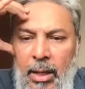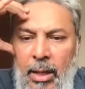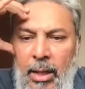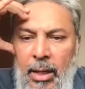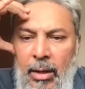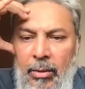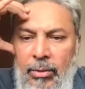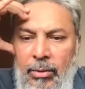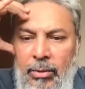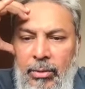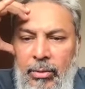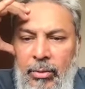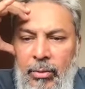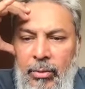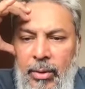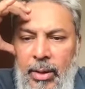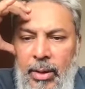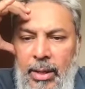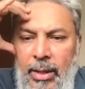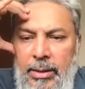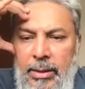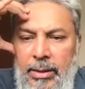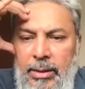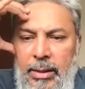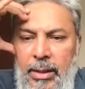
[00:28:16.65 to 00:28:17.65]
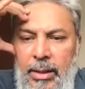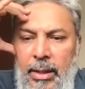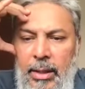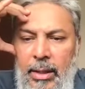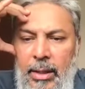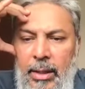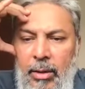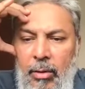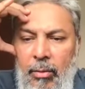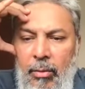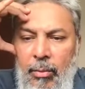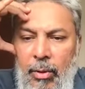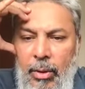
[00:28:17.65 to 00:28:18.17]
How do you, as a
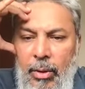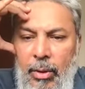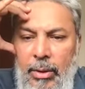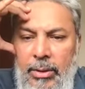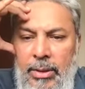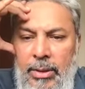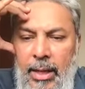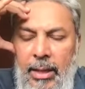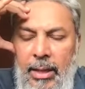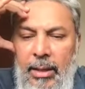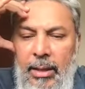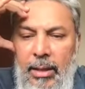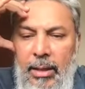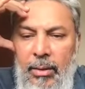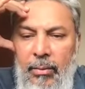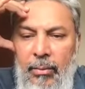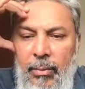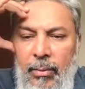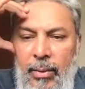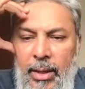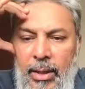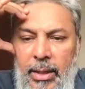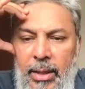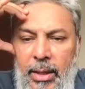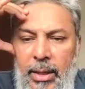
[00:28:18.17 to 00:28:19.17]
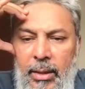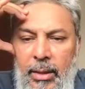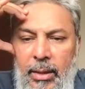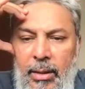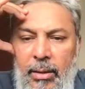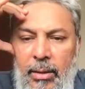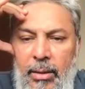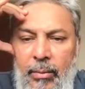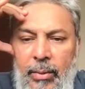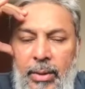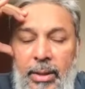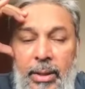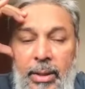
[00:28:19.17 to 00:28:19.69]
CEO boss, handle
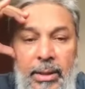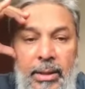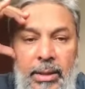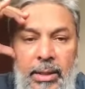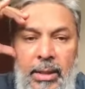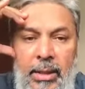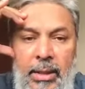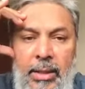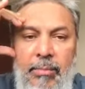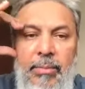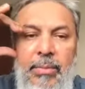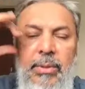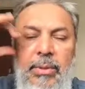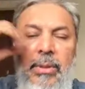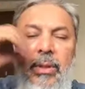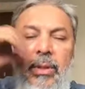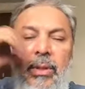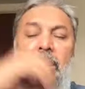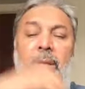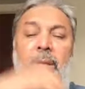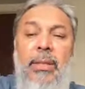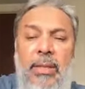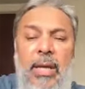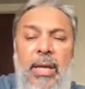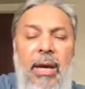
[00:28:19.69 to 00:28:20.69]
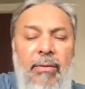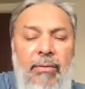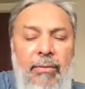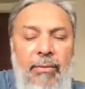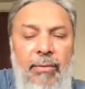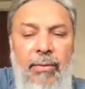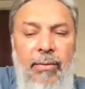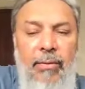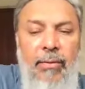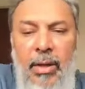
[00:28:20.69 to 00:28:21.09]
working within teams? It's tough.